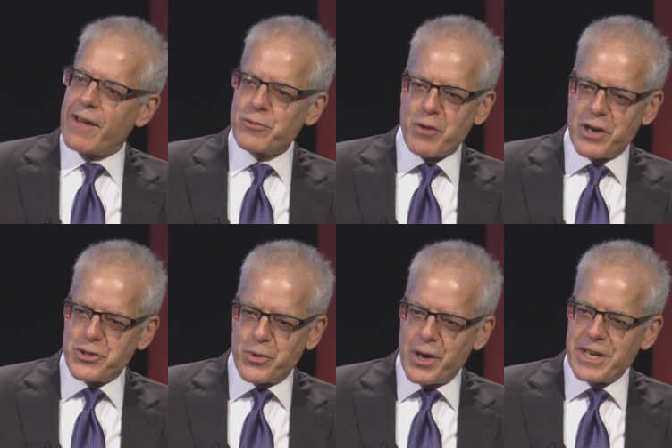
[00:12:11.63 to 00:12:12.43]
after I
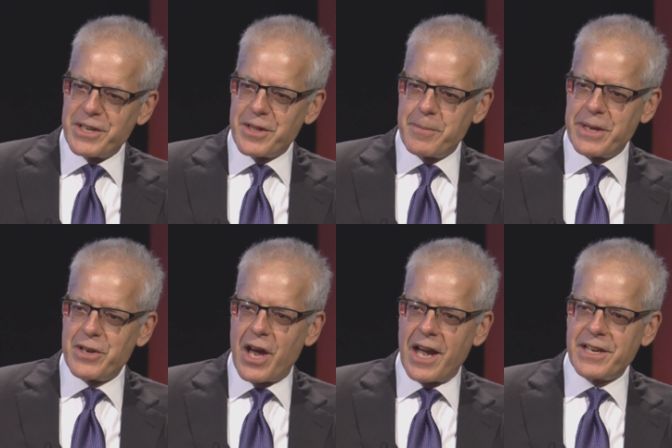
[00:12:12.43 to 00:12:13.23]
joined in the mid
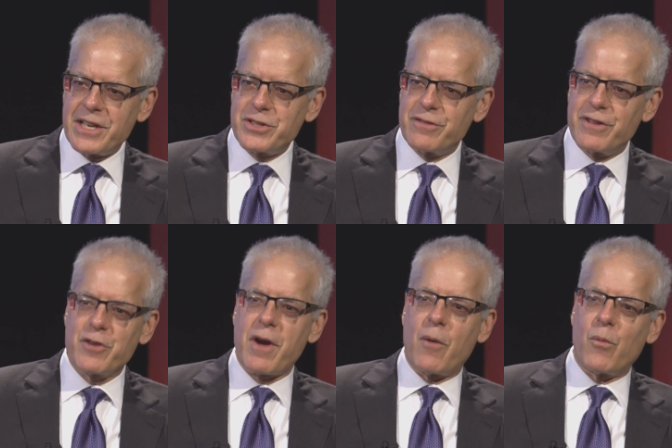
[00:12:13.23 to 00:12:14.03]
'90s to
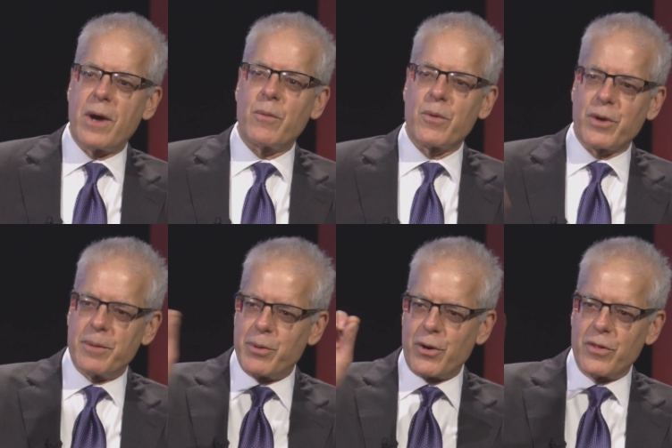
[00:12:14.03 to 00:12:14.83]
figure out what we were going
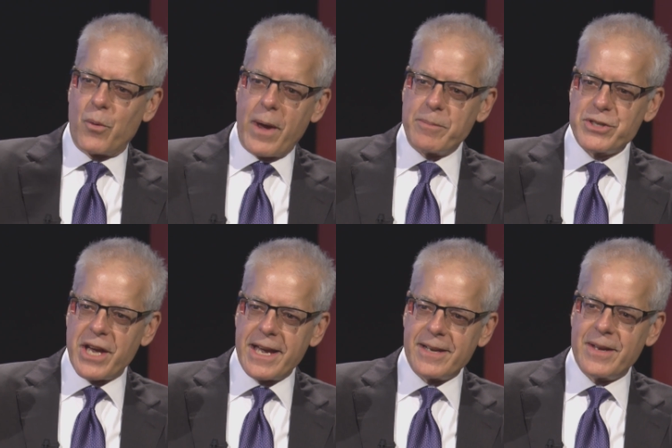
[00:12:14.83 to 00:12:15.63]
to put on the
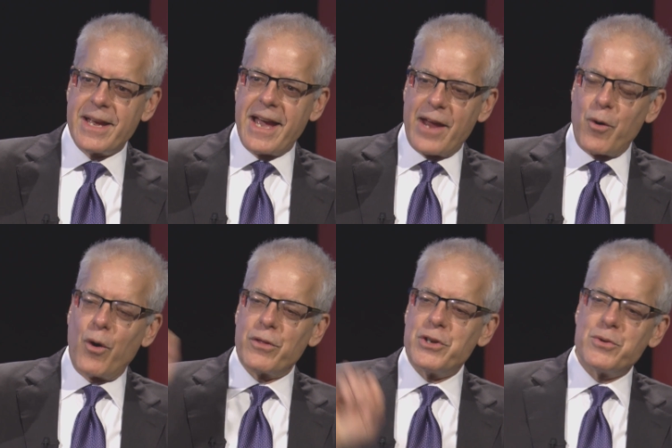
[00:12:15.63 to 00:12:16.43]
website, and
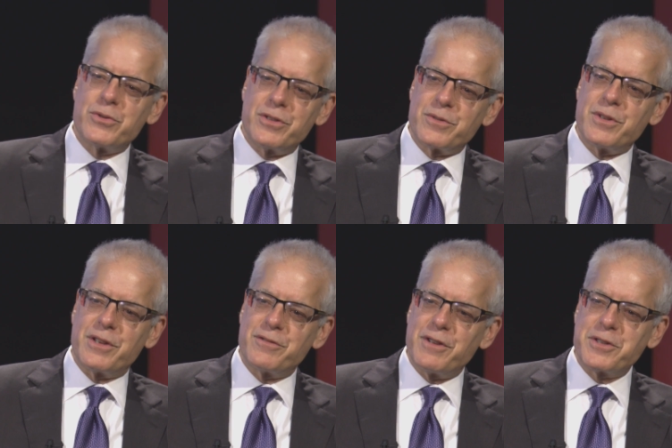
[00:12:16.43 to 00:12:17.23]
all the news that's,
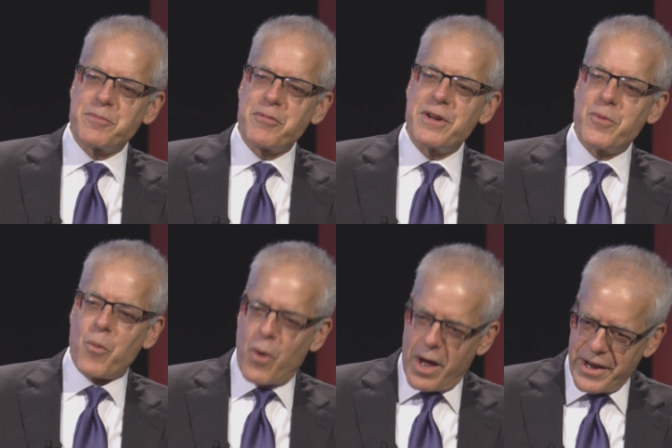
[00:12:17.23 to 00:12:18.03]
that's fit to print
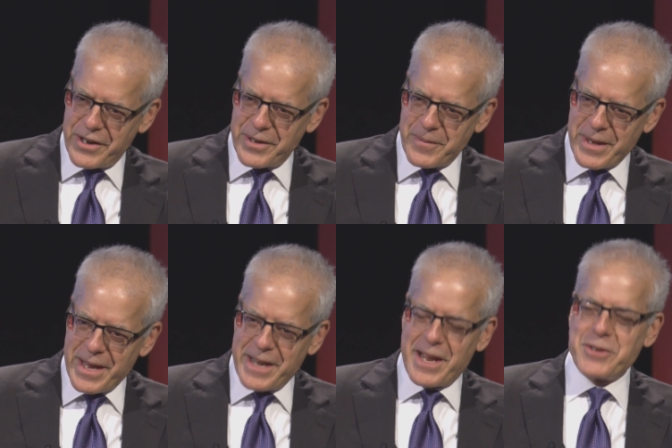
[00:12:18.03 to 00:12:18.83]
won.
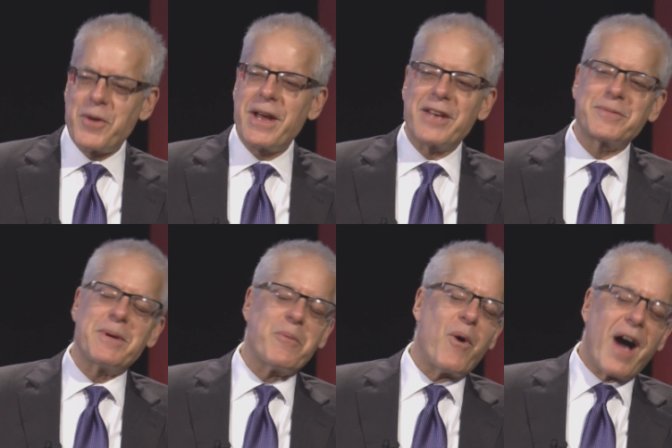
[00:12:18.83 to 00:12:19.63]
Now, don't ask
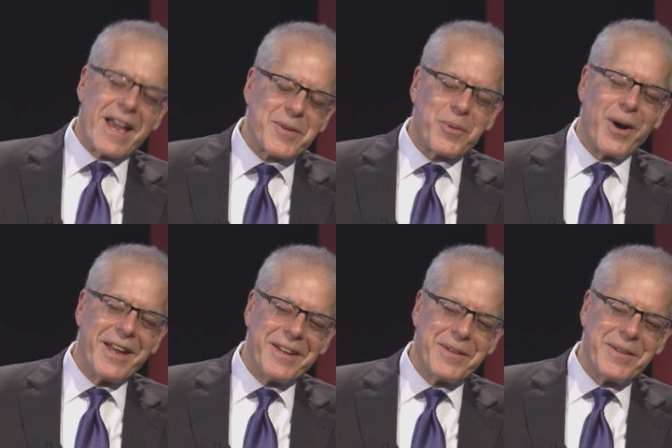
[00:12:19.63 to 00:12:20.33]
me why it won,